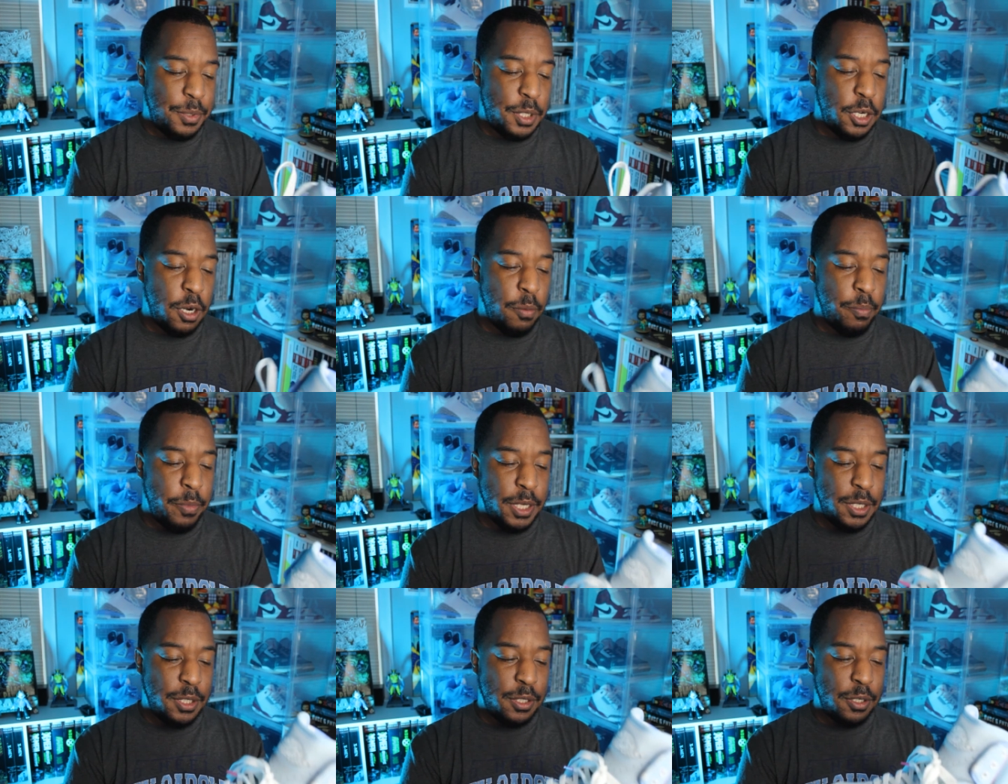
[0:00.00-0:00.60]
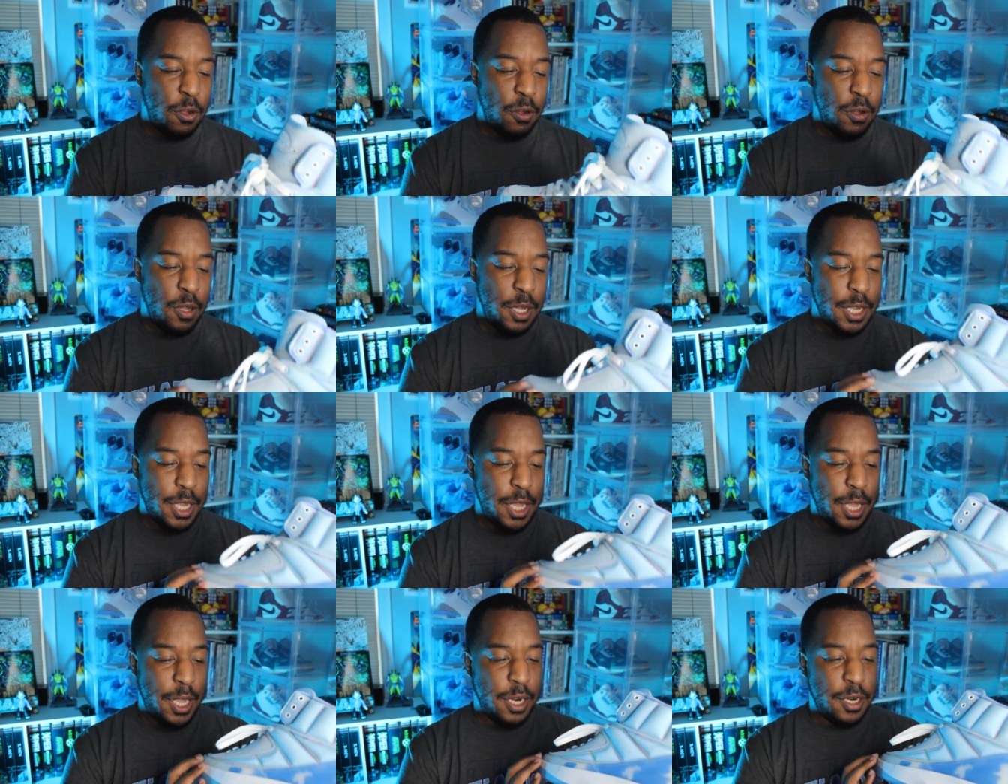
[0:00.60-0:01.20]
to your midsole
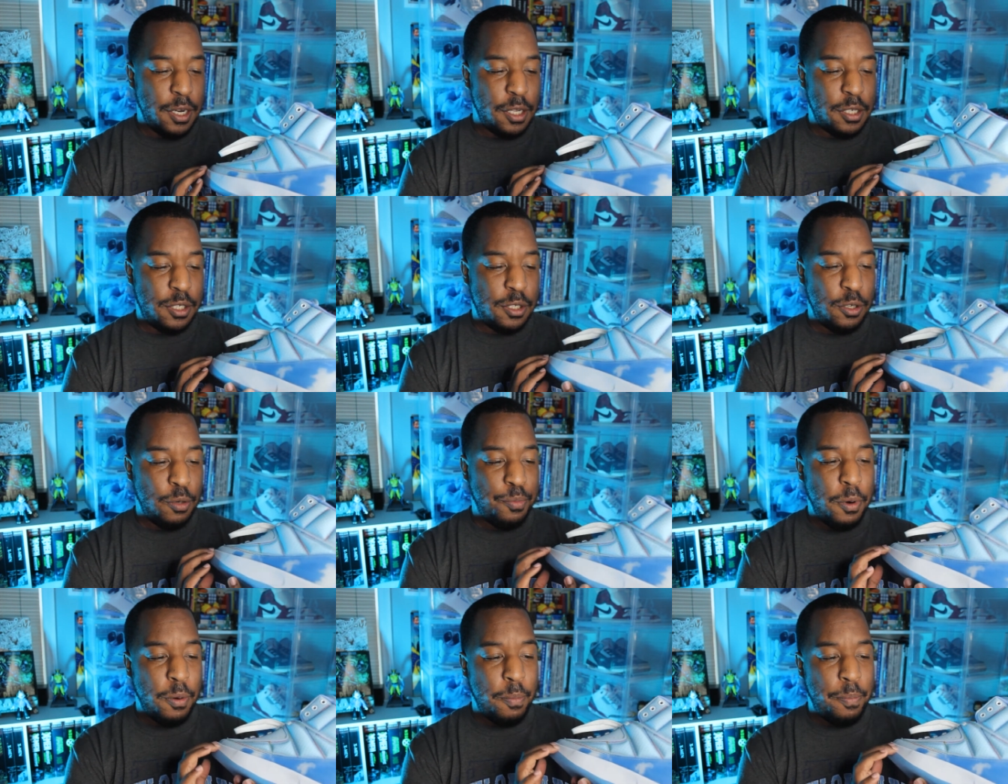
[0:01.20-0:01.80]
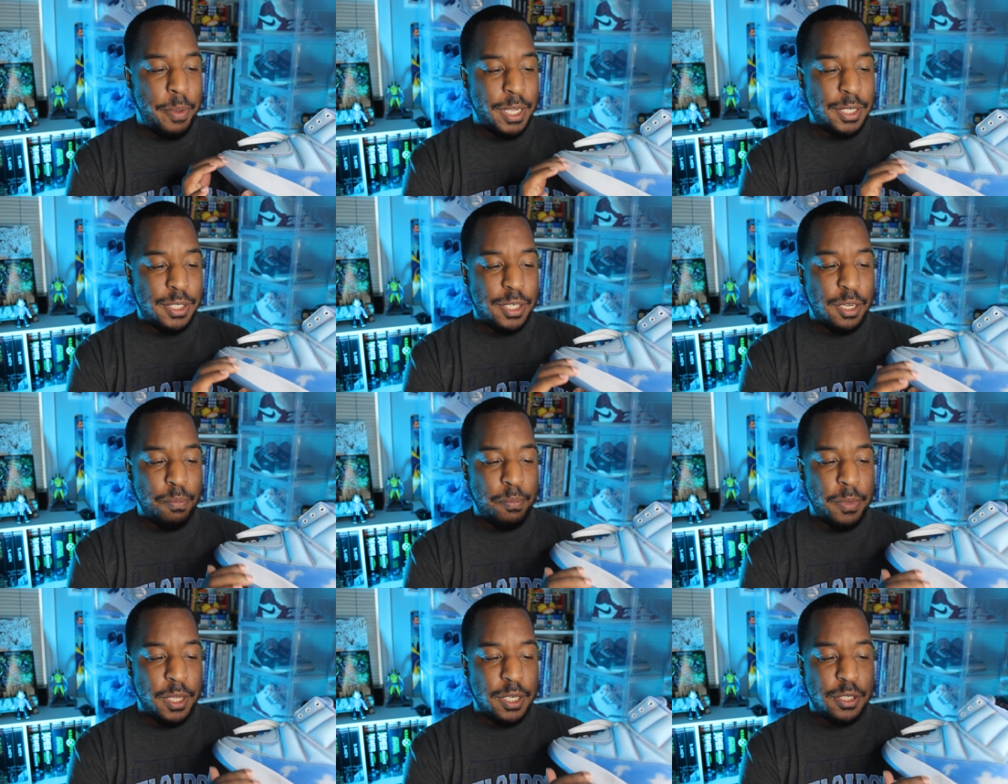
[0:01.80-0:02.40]
again, super
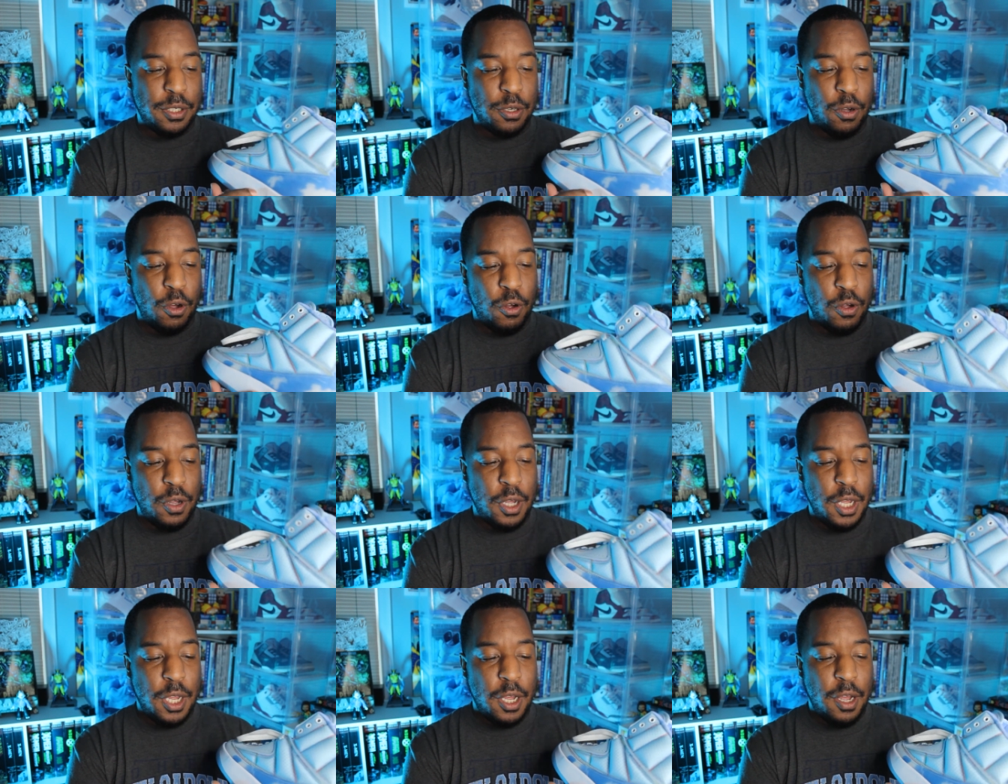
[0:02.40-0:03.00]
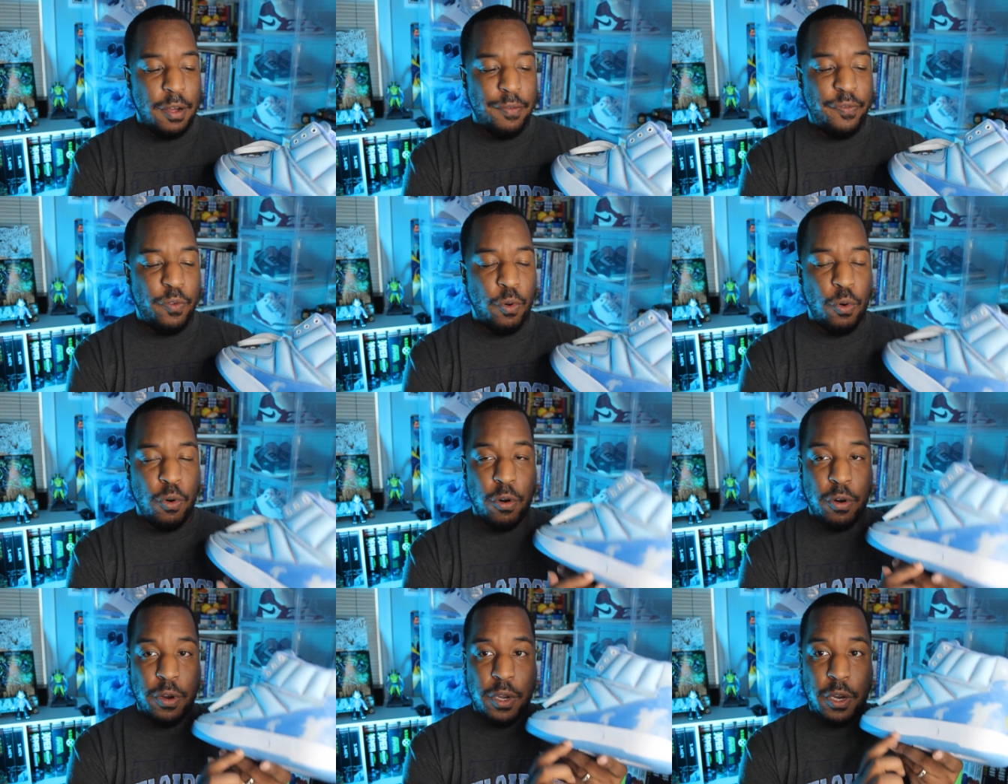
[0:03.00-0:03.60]
basic midsole
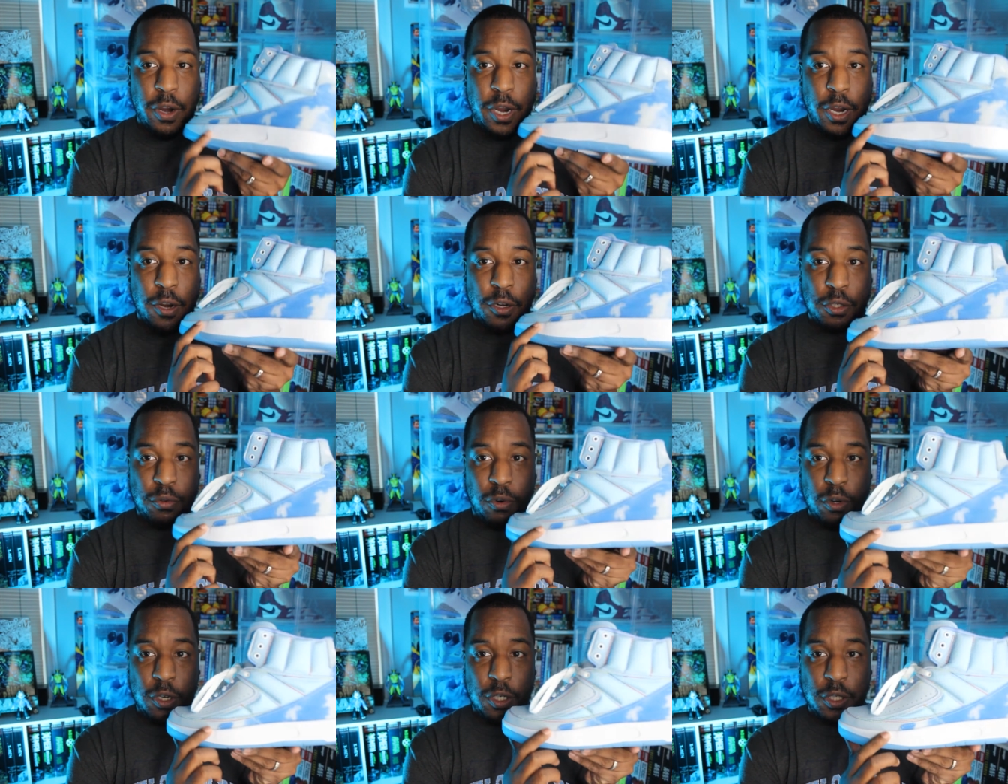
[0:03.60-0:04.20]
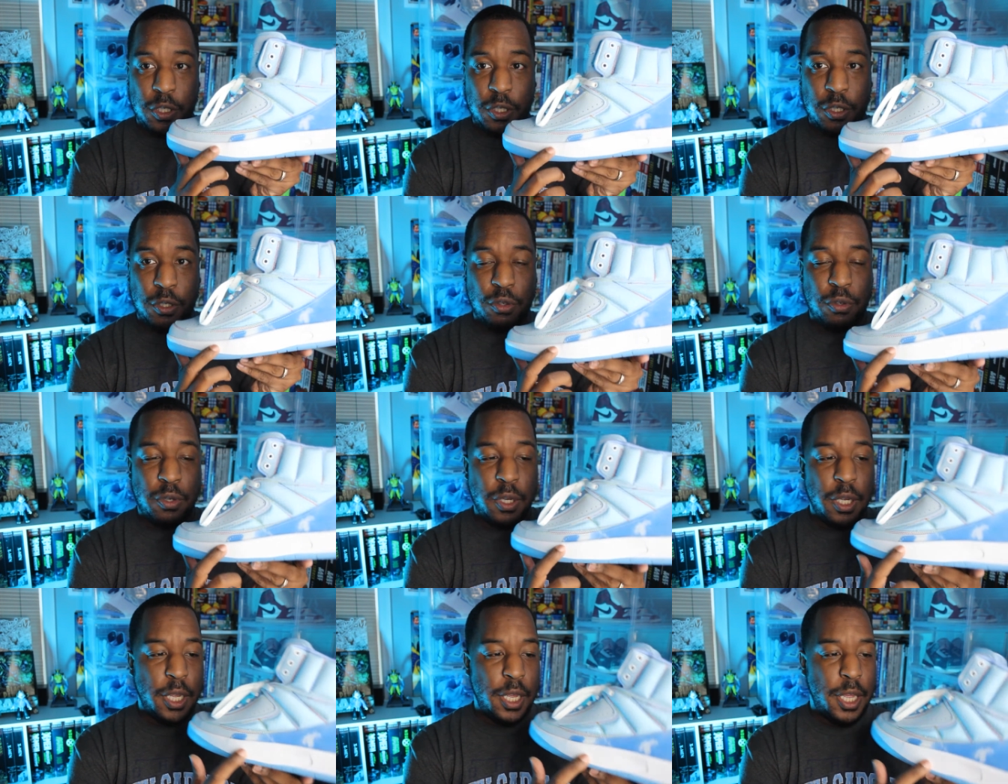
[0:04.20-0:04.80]
for your Air Jordan
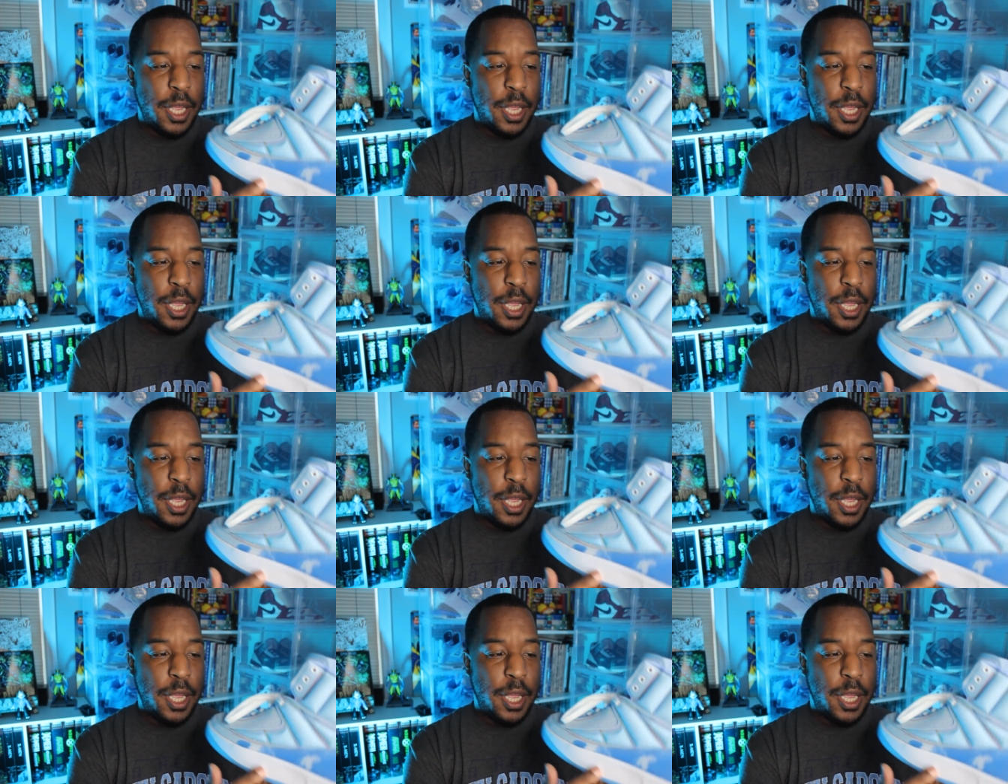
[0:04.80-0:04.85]
2.